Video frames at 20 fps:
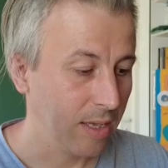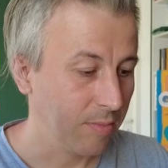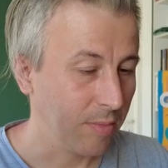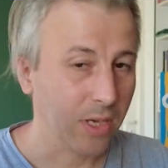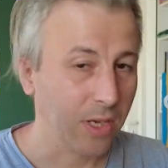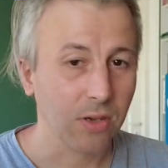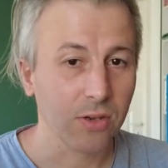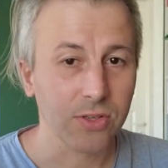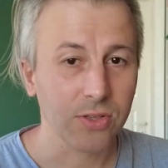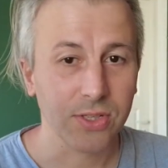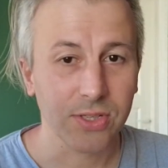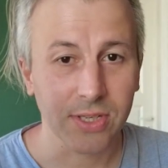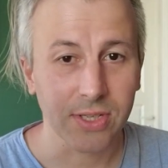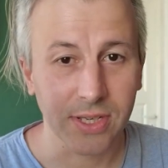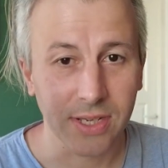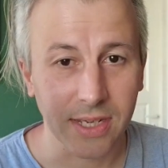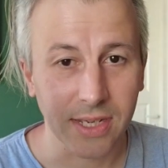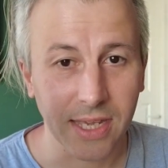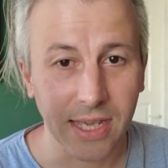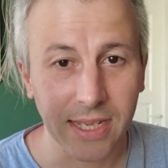Because
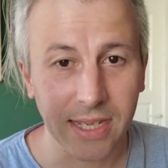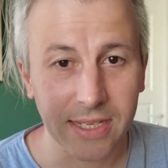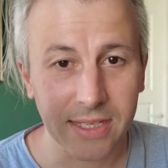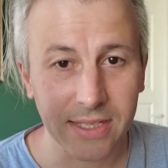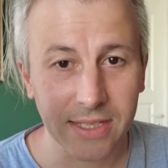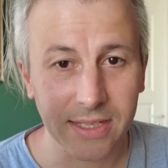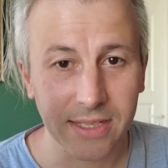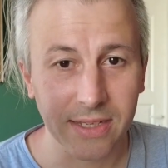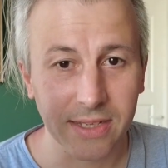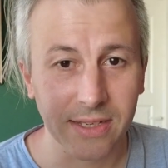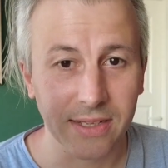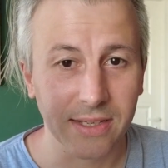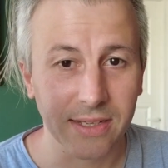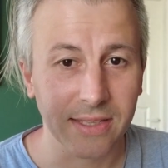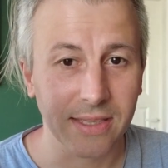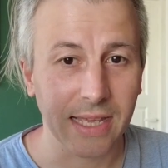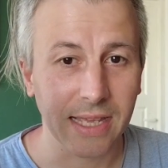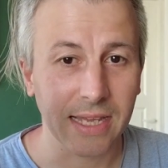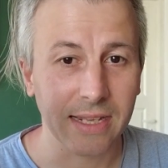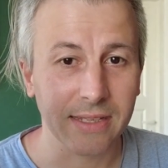kids
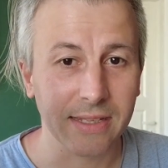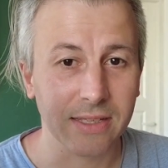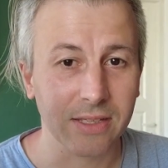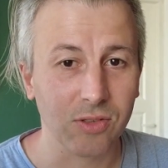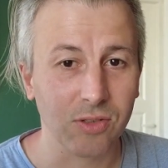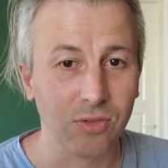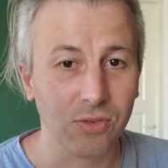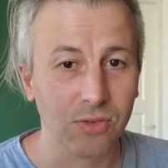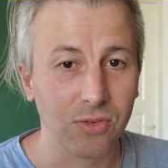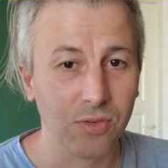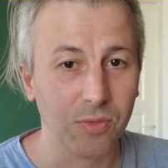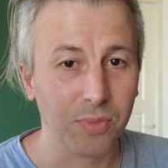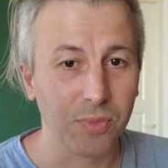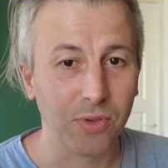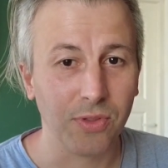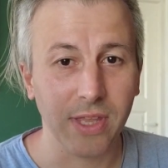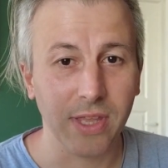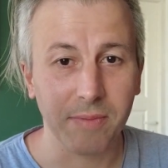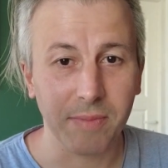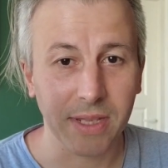tend to
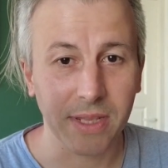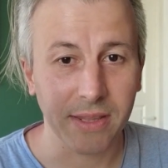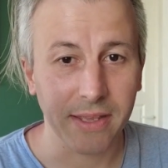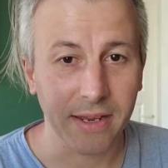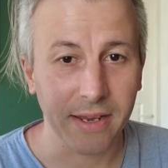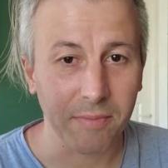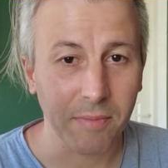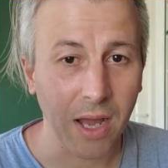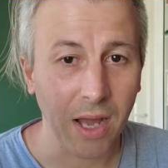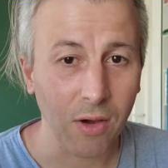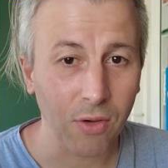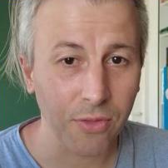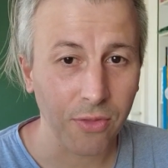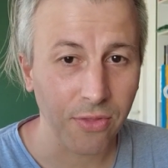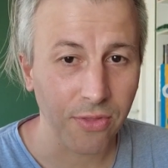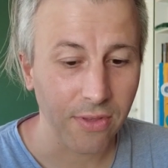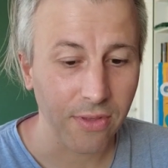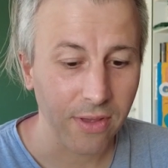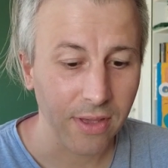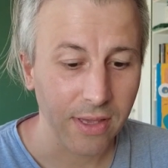put them in their
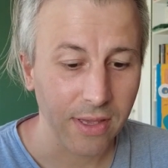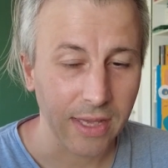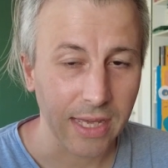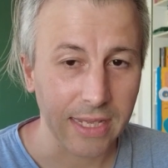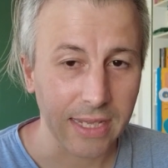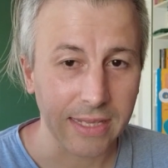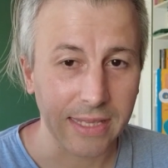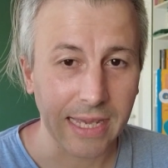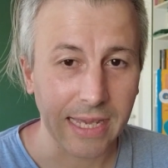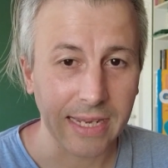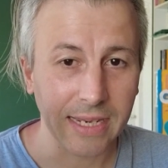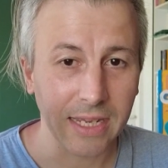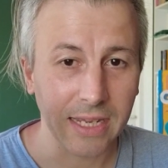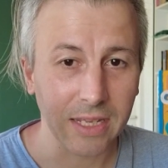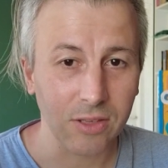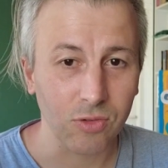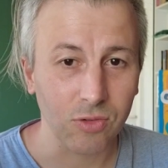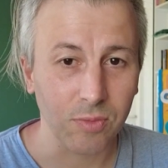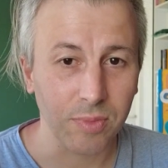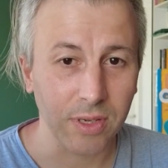mouth and they
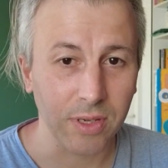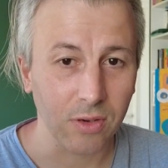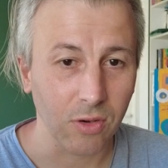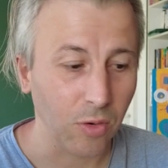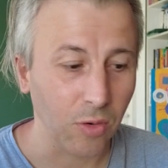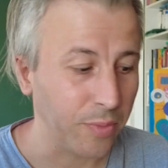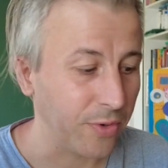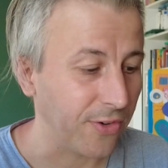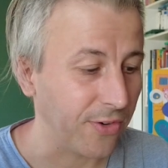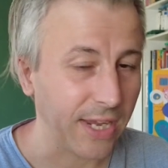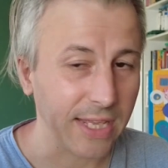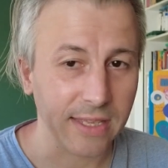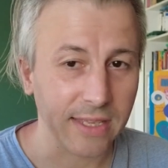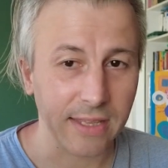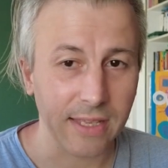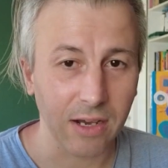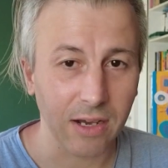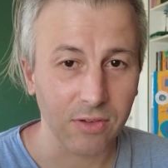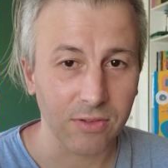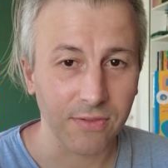need to be
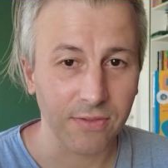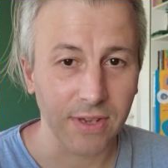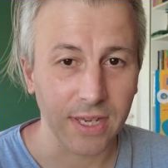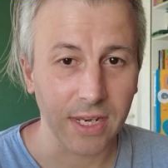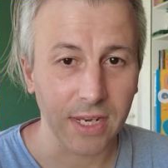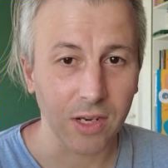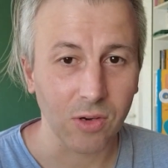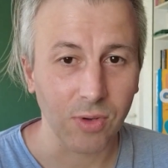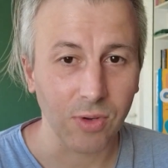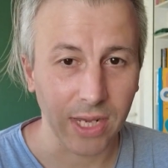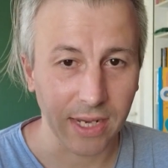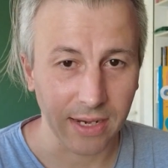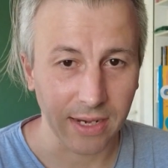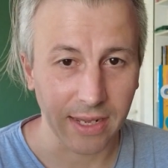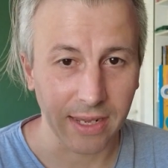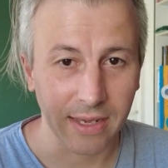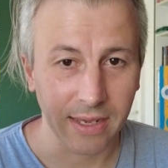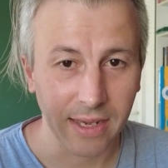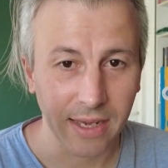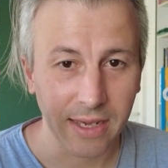operated out very
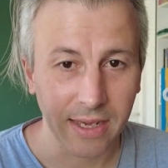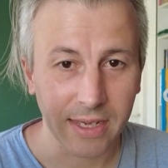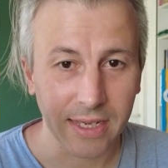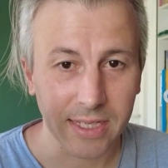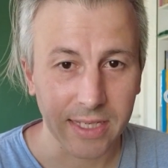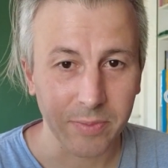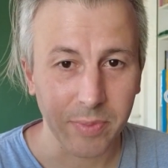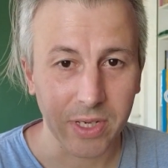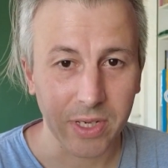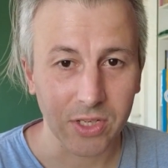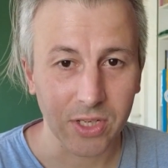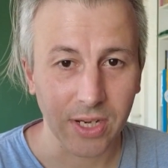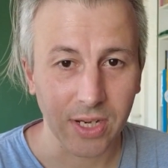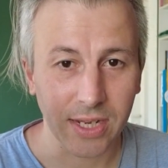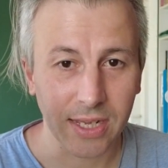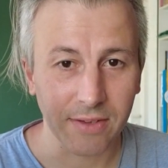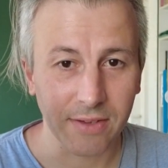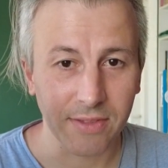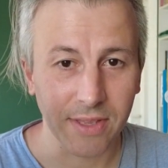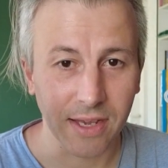quickly,
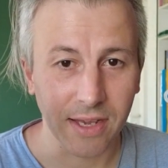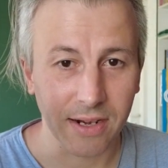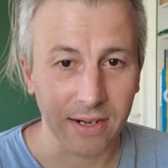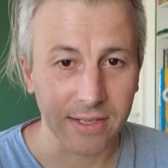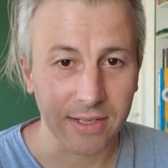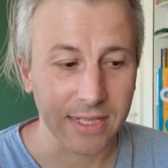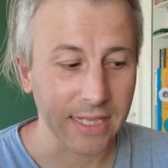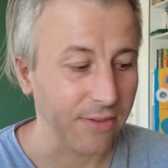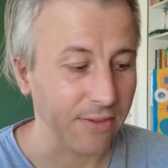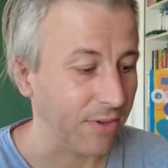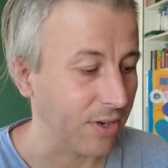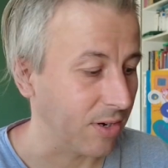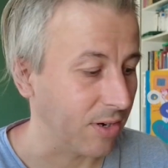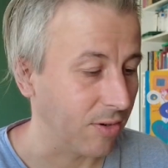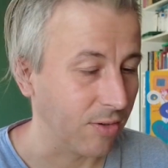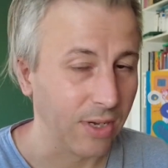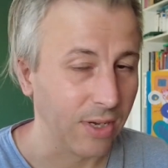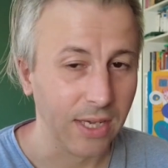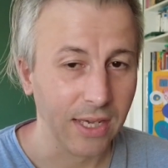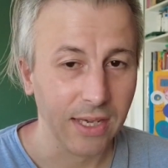especially if there are
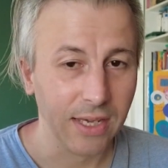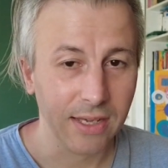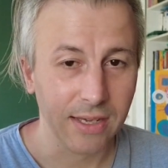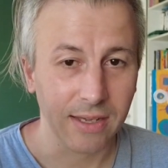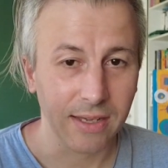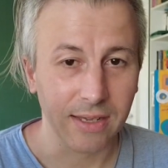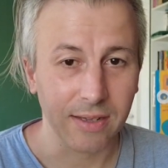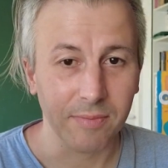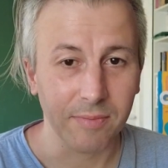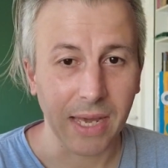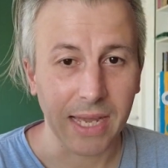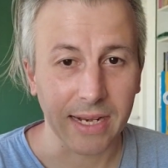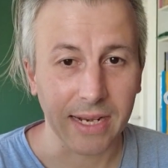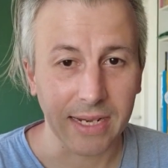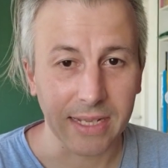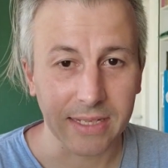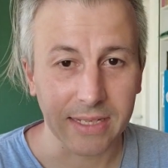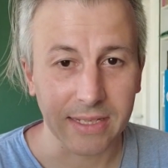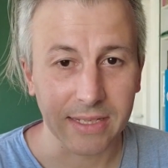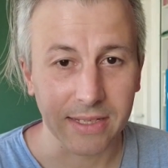several
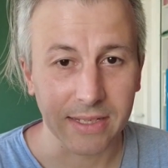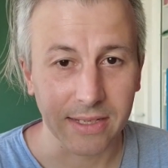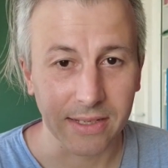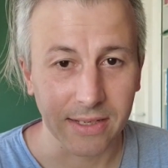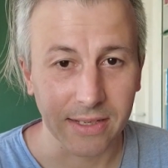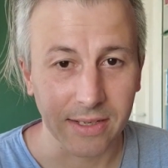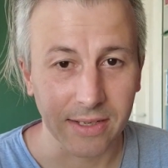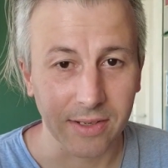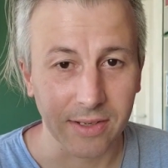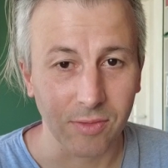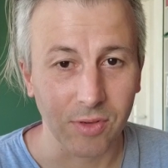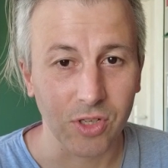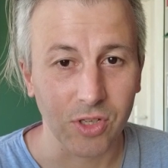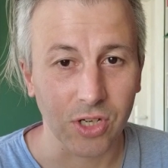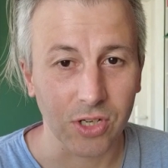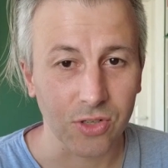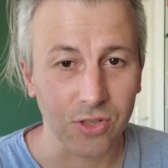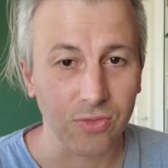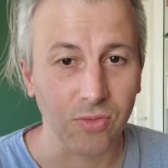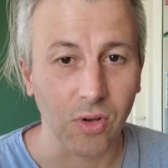magnets
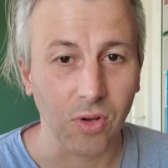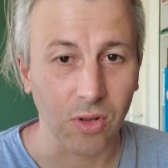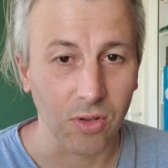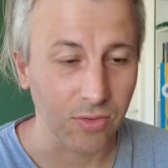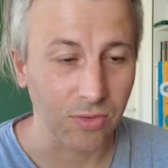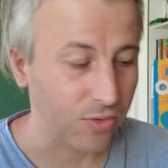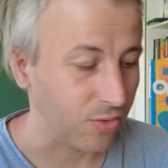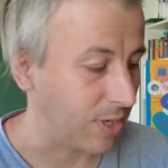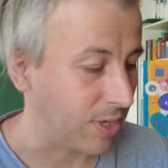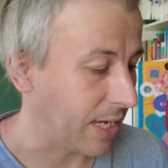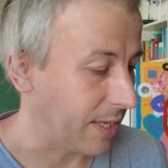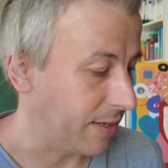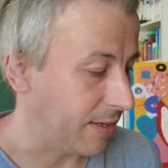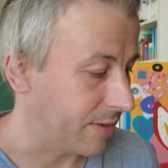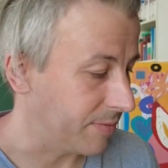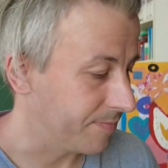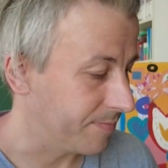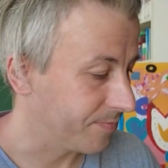which are swallowed together.